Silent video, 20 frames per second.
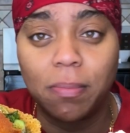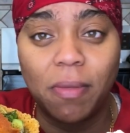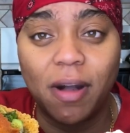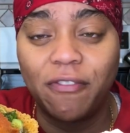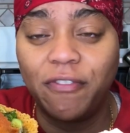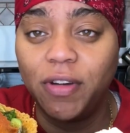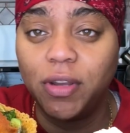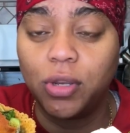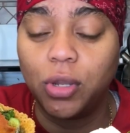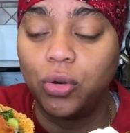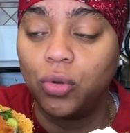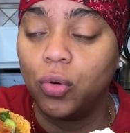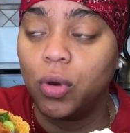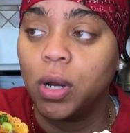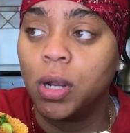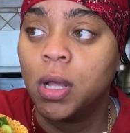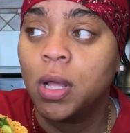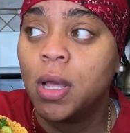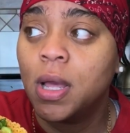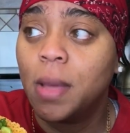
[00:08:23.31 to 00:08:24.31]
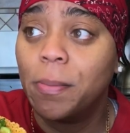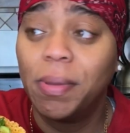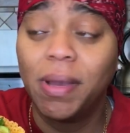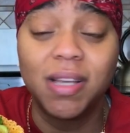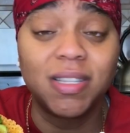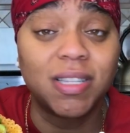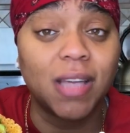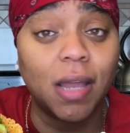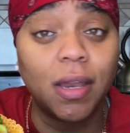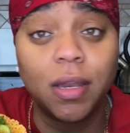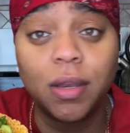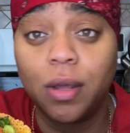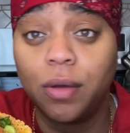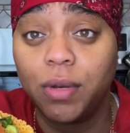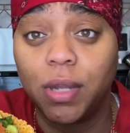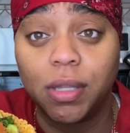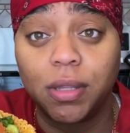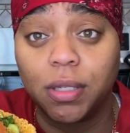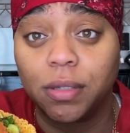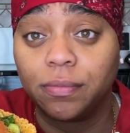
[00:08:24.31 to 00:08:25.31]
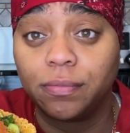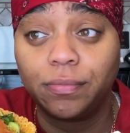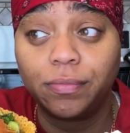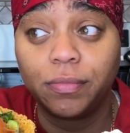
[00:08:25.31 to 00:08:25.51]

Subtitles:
my foot in the door because I didn't know nothing.